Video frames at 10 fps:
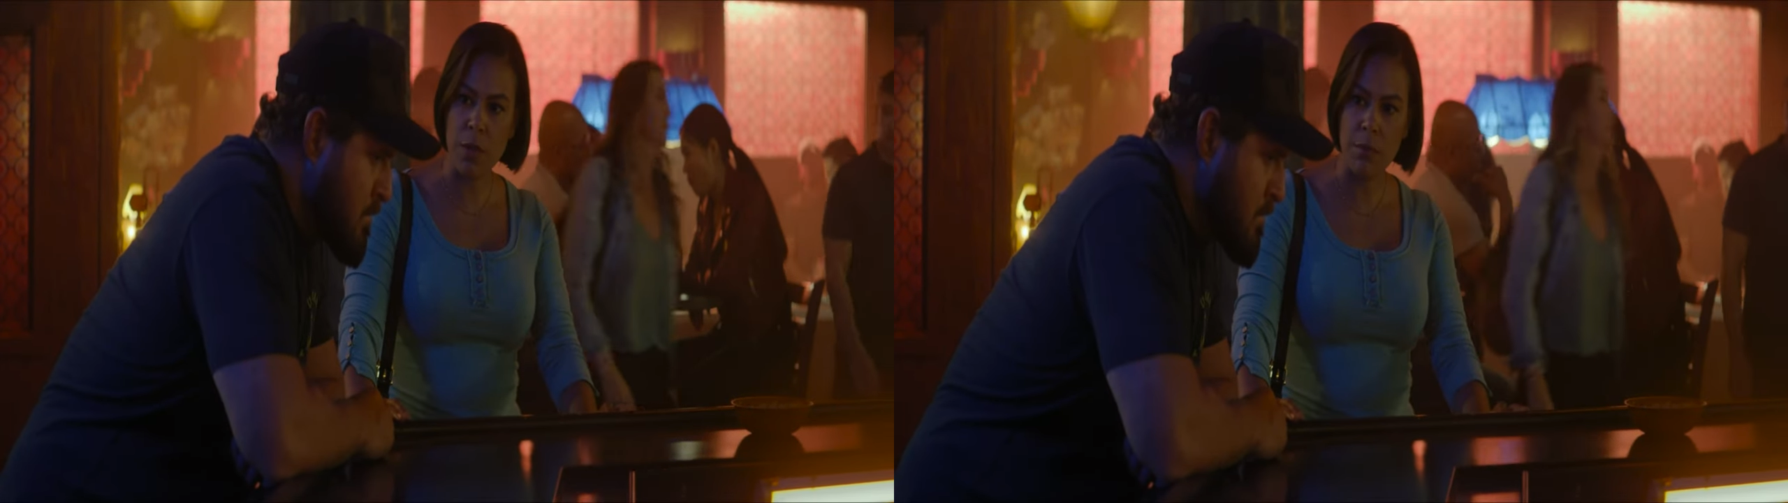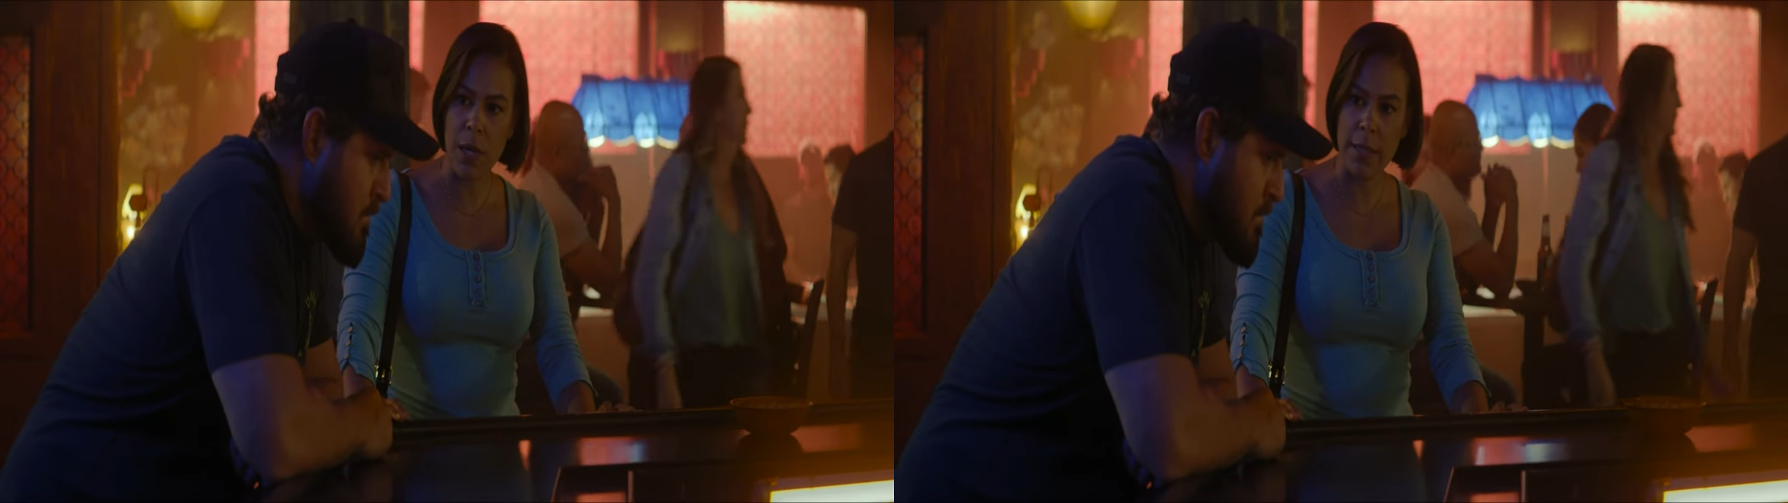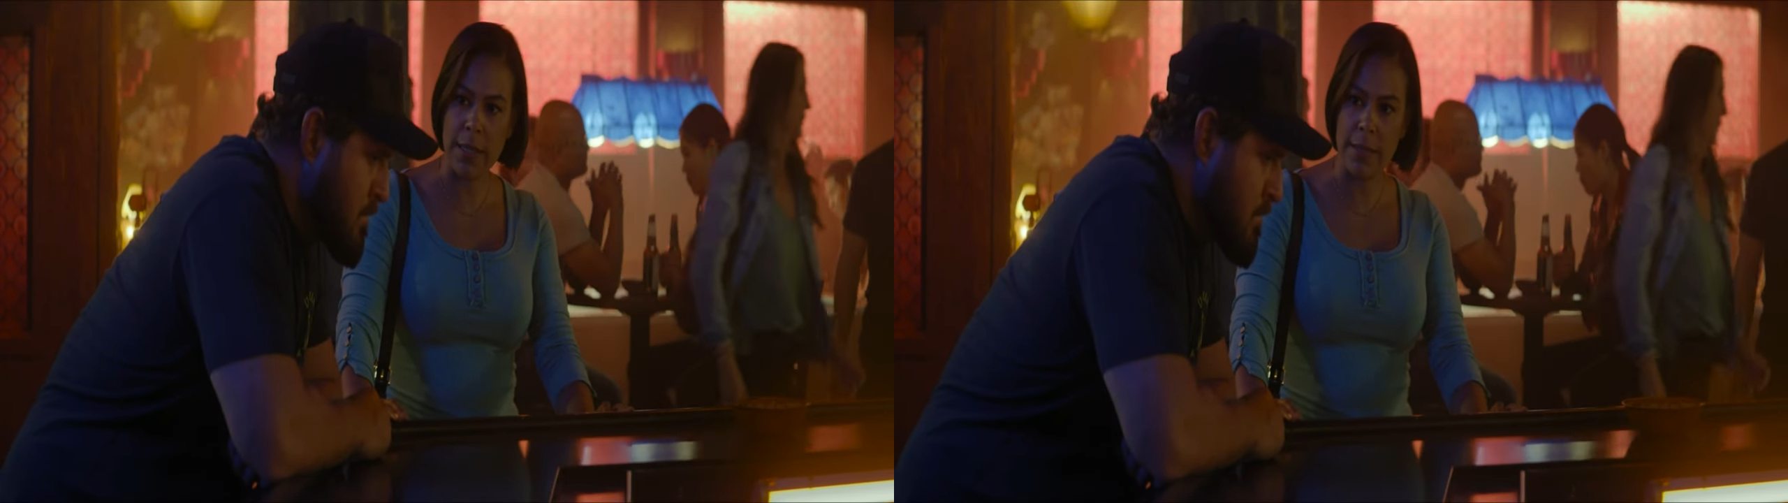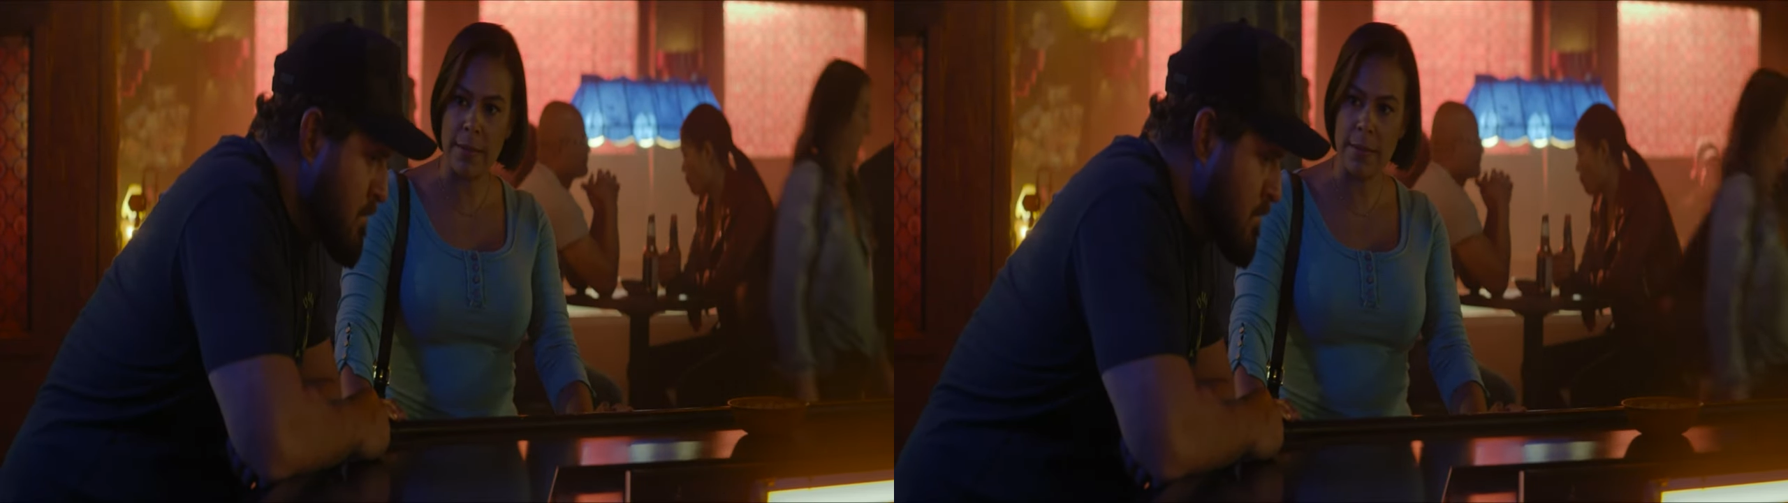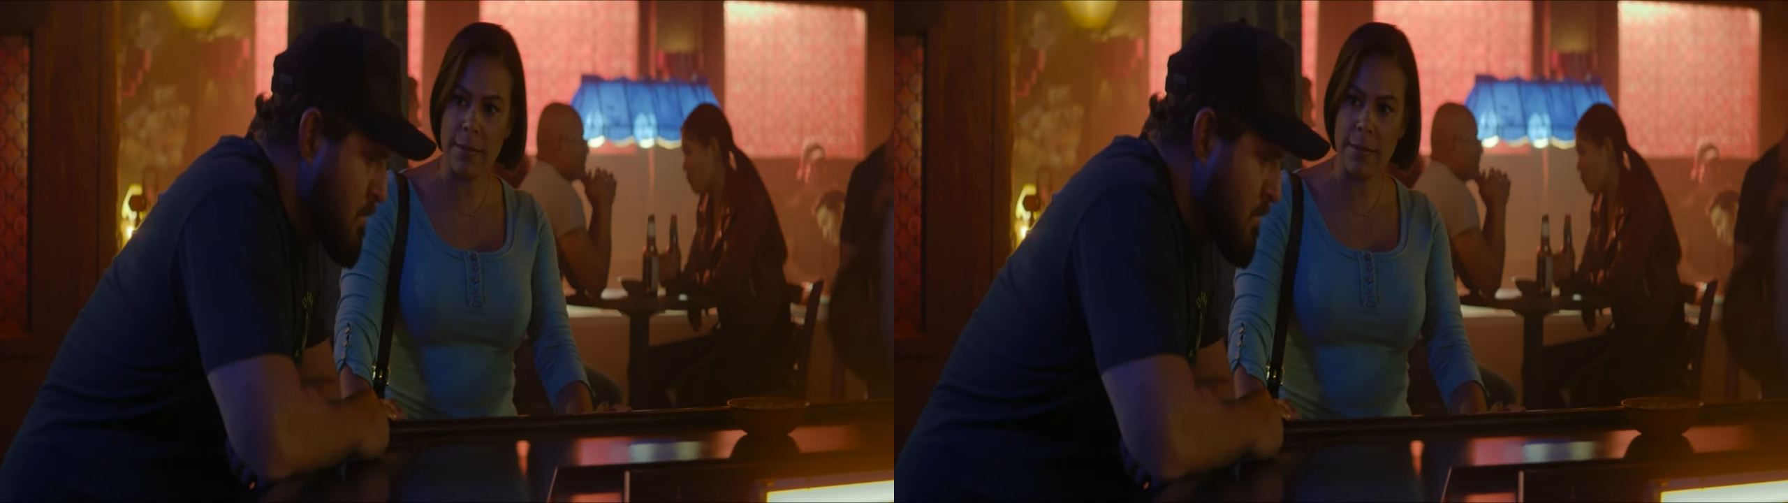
on Mali.